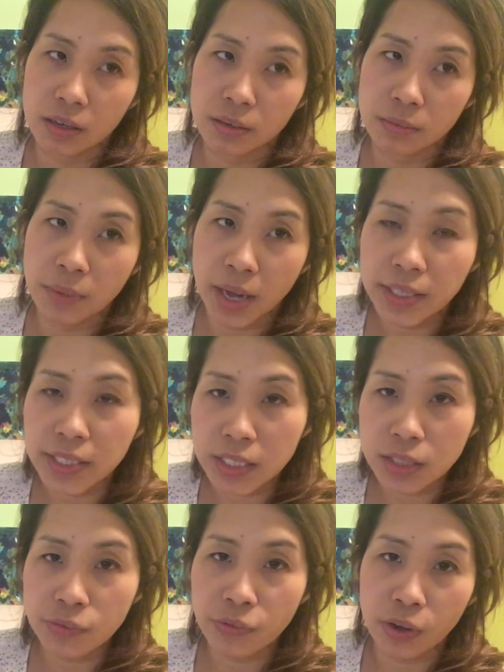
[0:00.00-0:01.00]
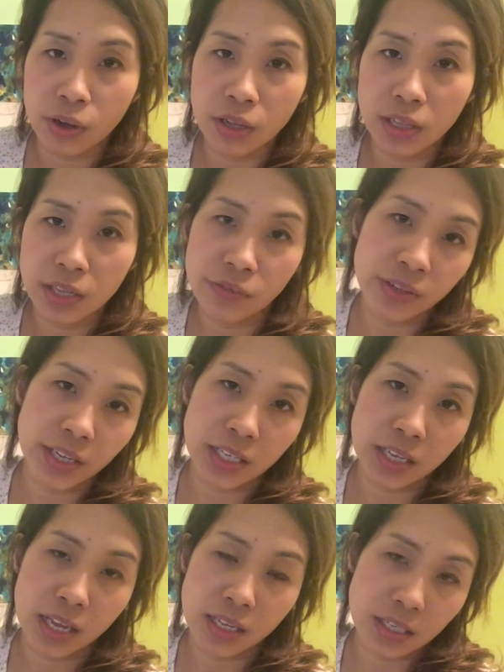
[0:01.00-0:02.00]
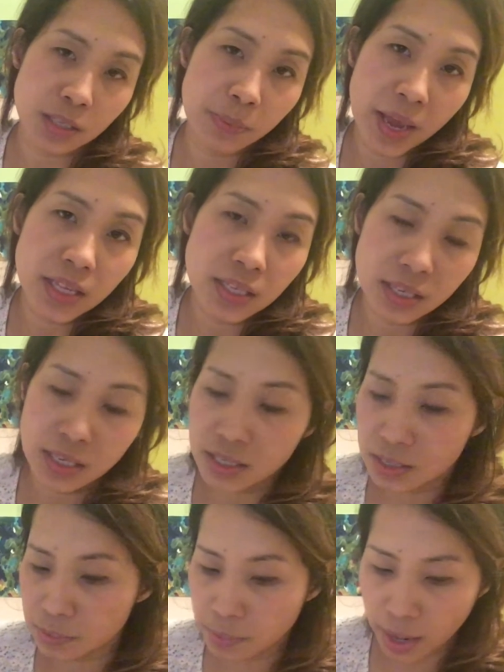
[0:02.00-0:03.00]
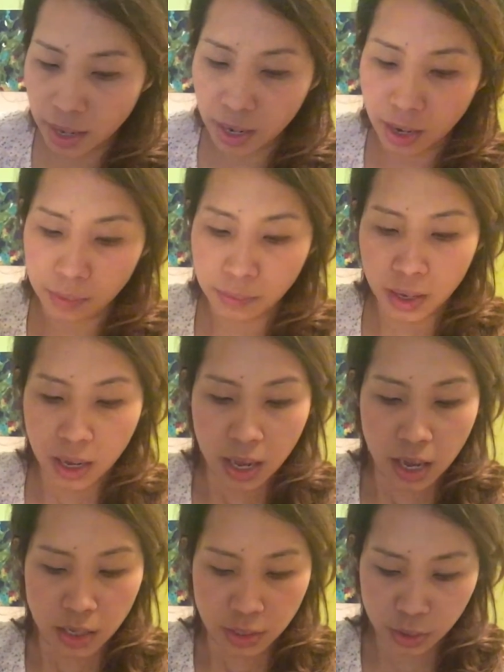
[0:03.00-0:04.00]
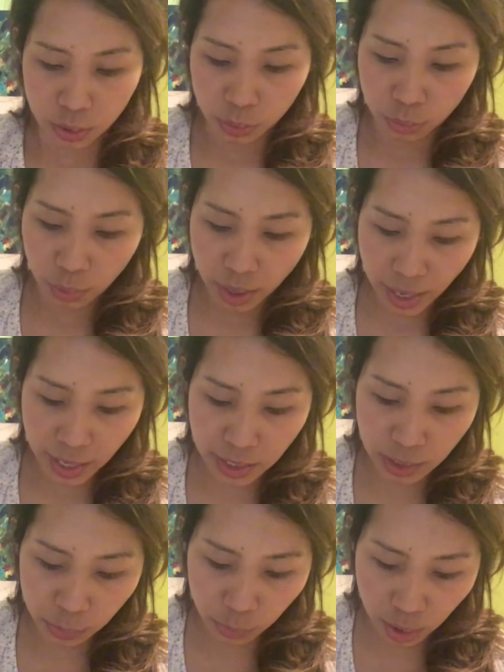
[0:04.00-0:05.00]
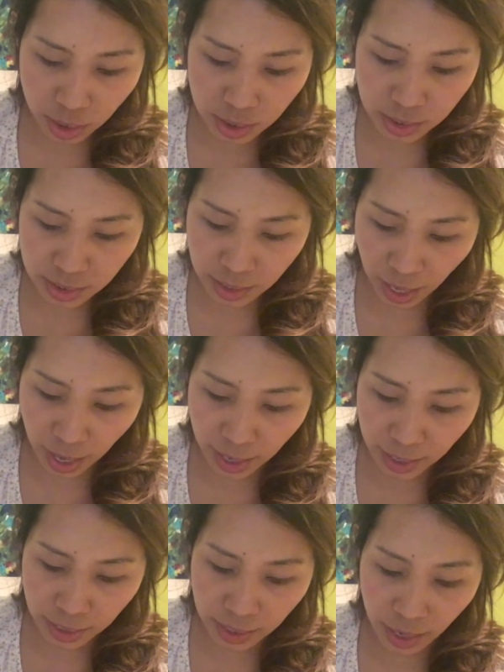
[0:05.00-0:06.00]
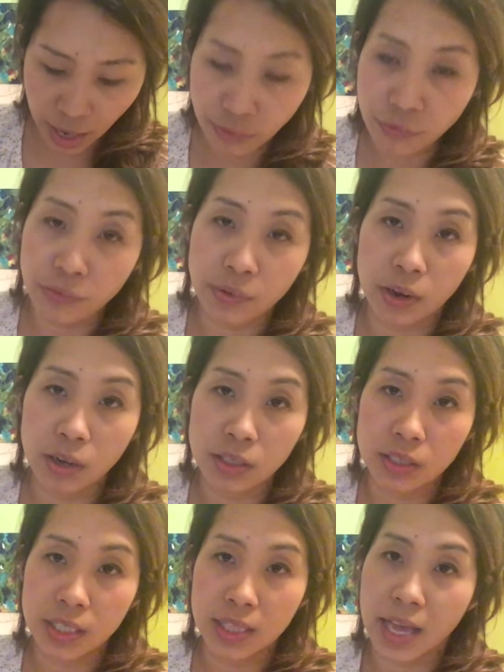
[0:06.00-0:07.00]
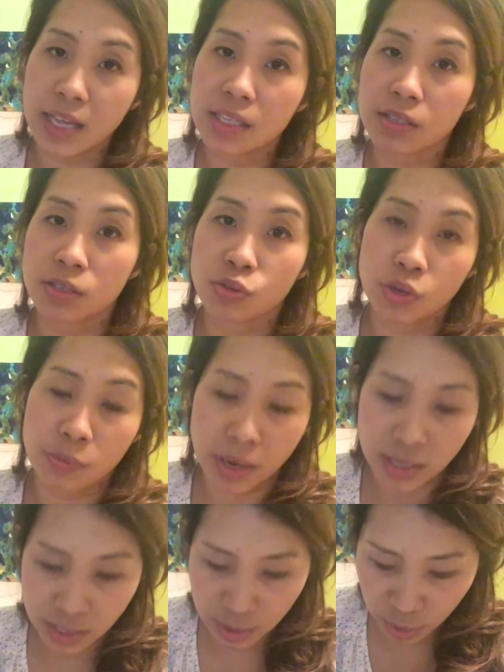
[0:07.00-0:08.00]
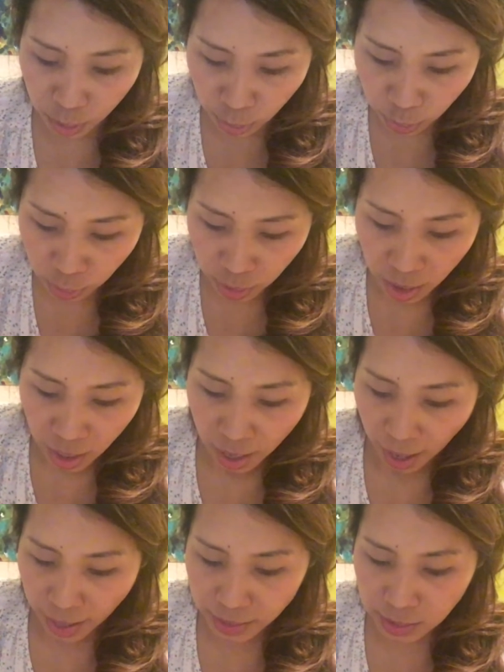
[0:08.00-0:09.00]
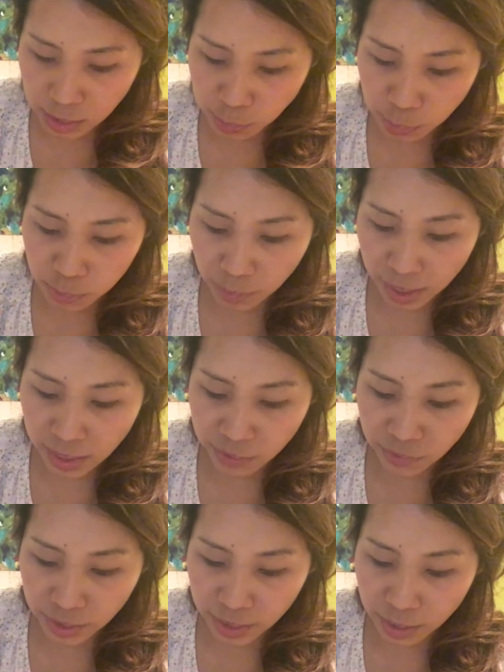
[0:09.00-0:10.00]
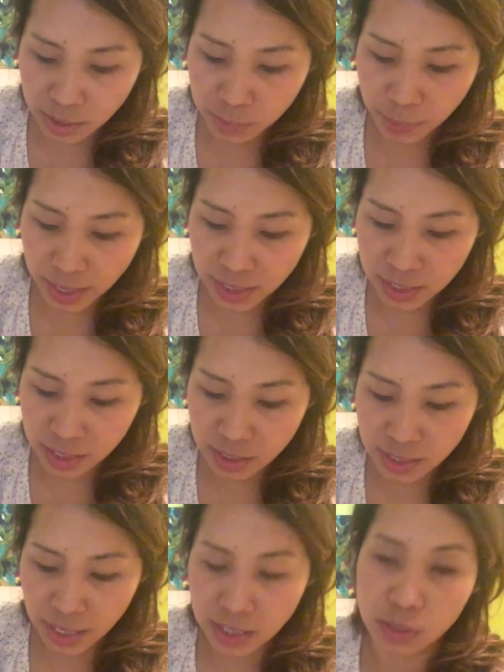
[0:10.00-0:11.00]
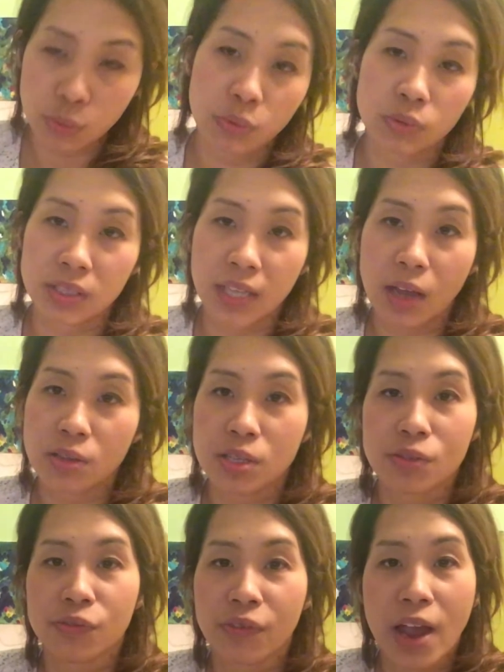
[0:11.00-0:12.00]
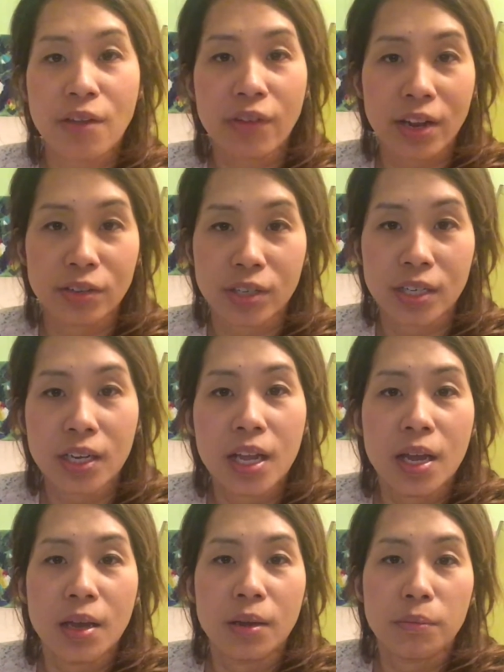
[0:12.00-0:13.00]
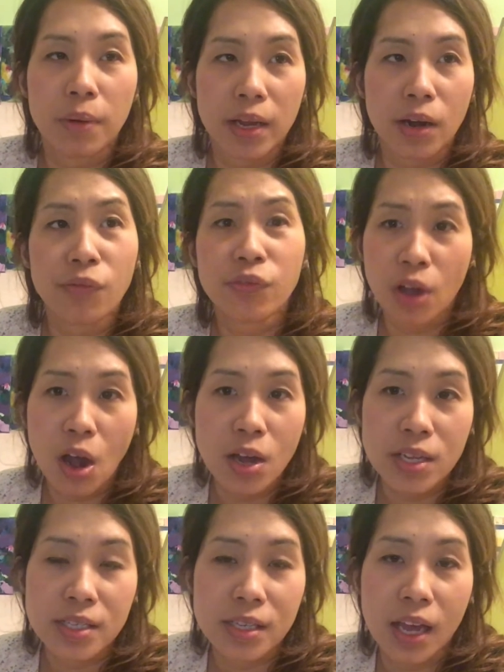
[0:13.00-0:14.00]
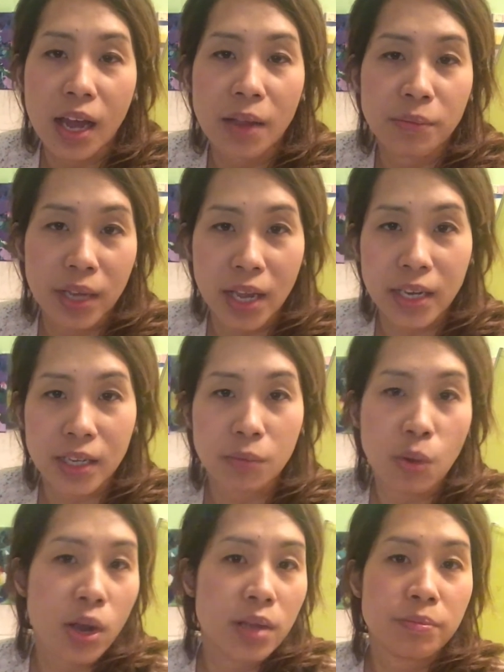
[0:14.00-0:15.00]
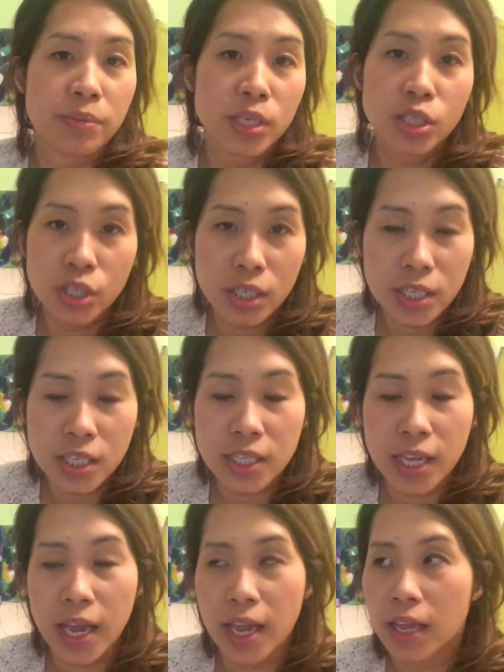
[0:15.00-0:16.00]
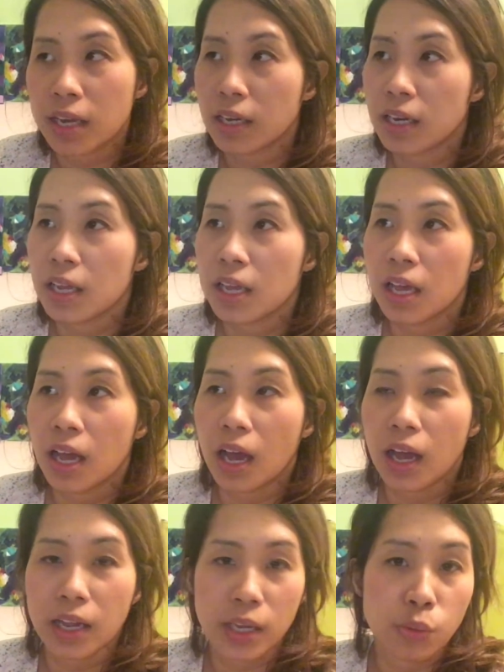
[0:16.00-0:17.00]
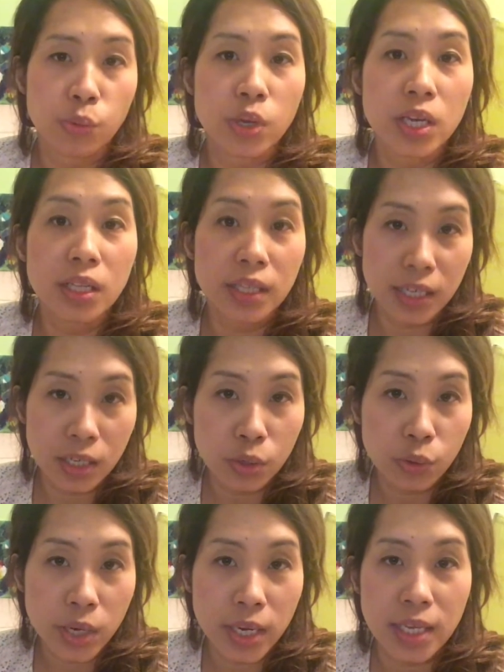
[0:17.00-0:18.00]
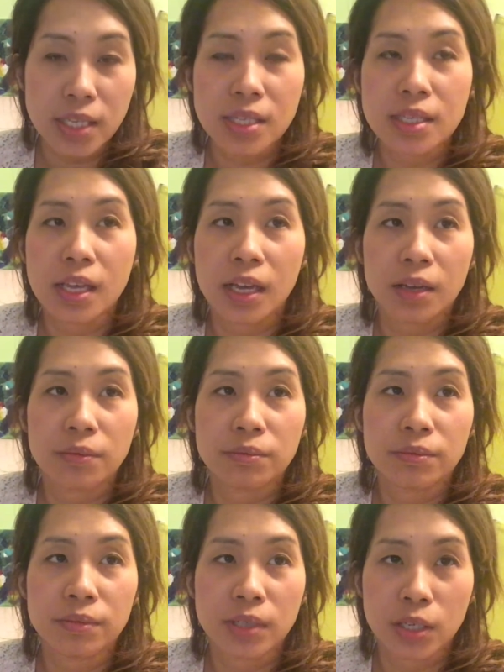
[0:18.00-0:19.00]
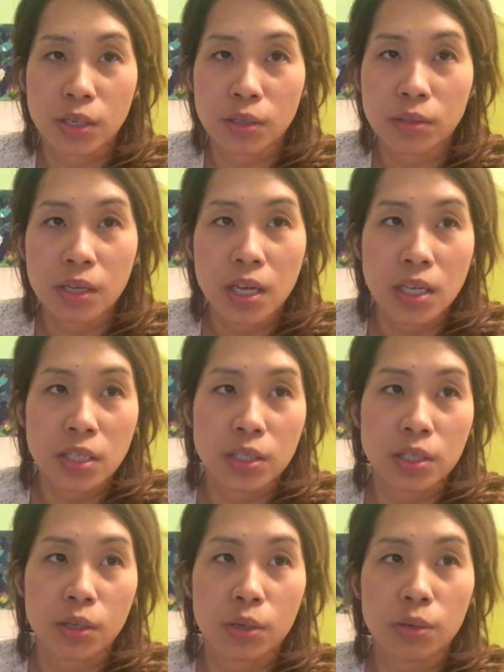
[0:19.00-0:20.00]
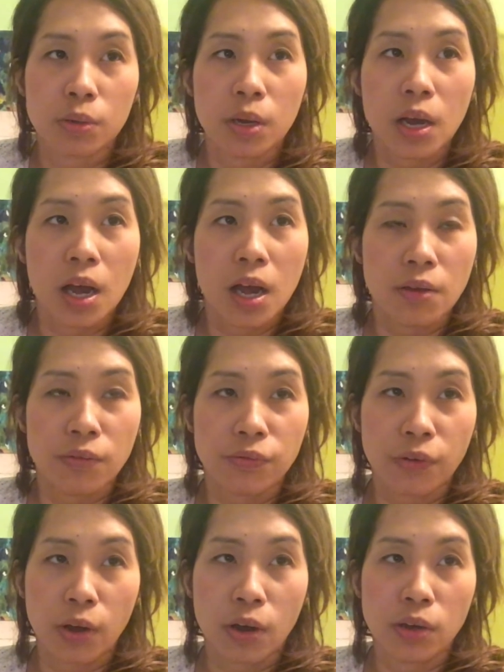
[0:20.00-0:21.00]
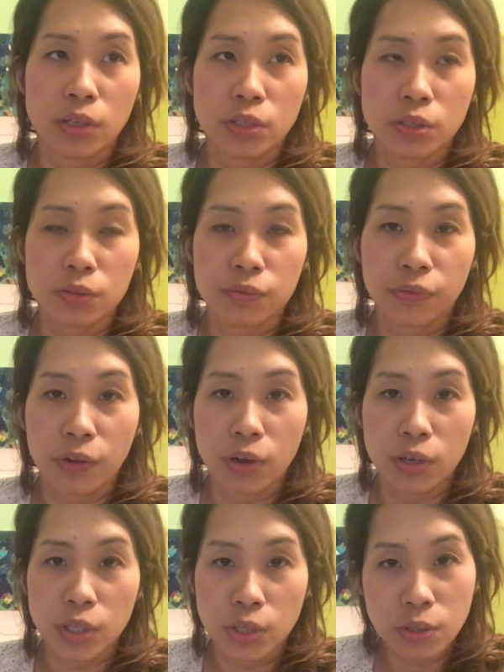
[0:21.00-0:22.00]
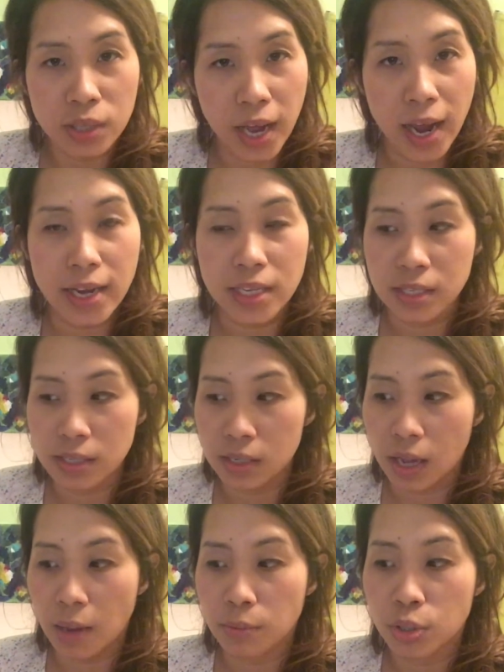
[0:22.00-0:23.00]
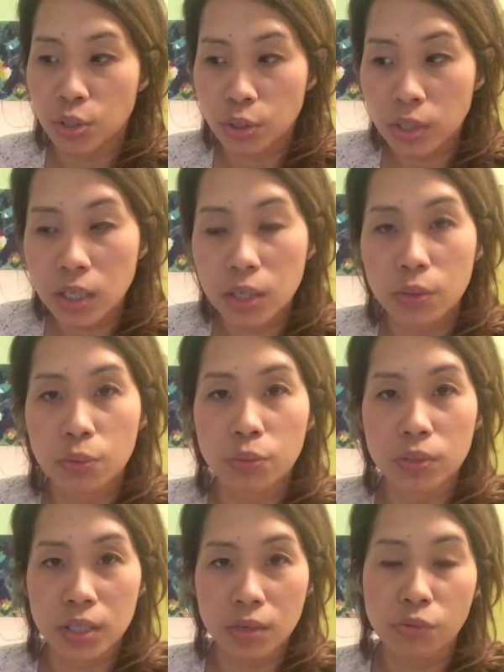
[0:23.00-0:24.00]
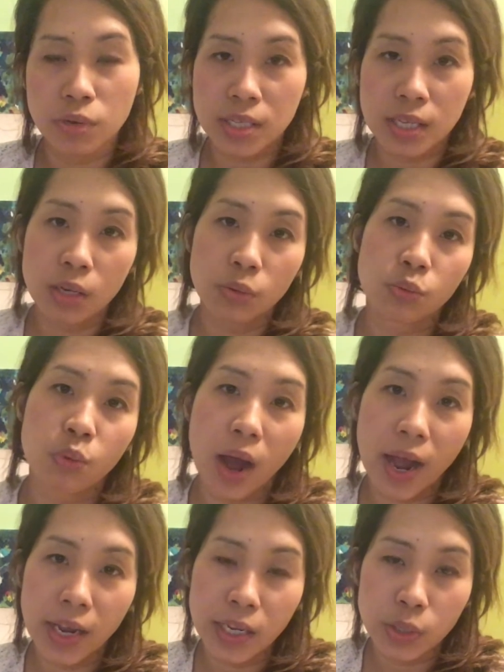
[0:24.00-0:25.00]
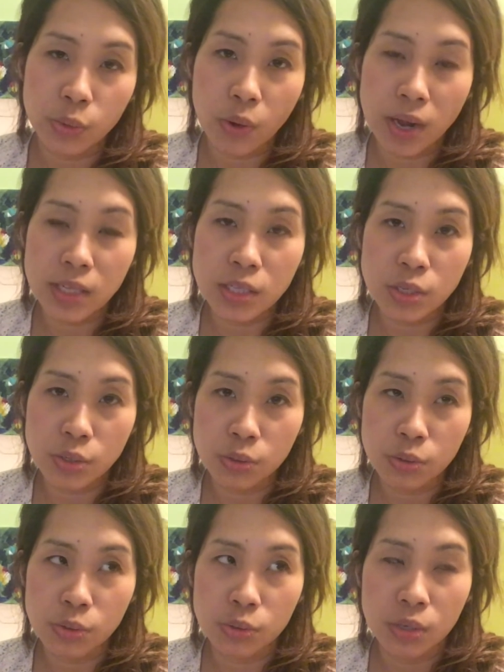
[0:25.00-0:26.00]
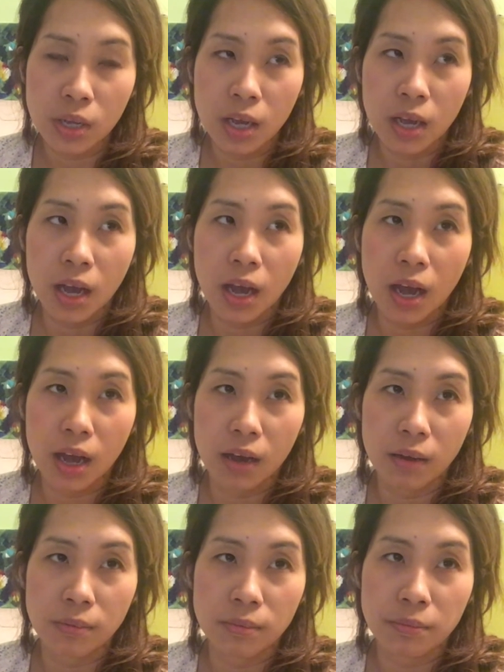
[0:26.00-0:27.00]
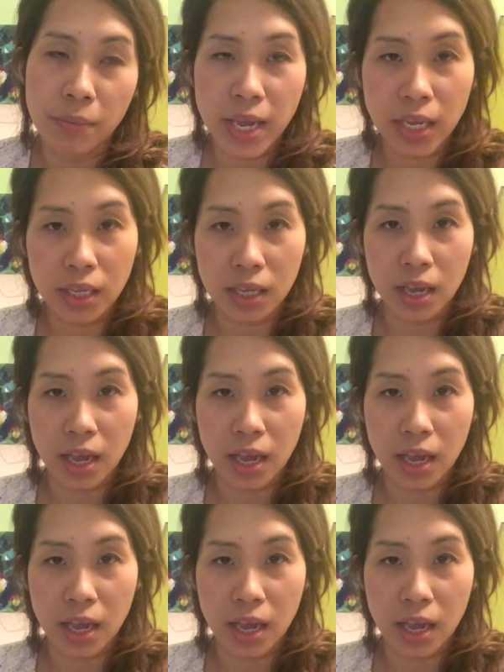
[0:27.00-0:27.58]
money for living expenses. But so what I did was, on the last 3 months ago, I just put my living expenses as 1,500. But of course, I'm getting more ambitious, and it will increase. So for you guys, I'm sure the reason why you want to make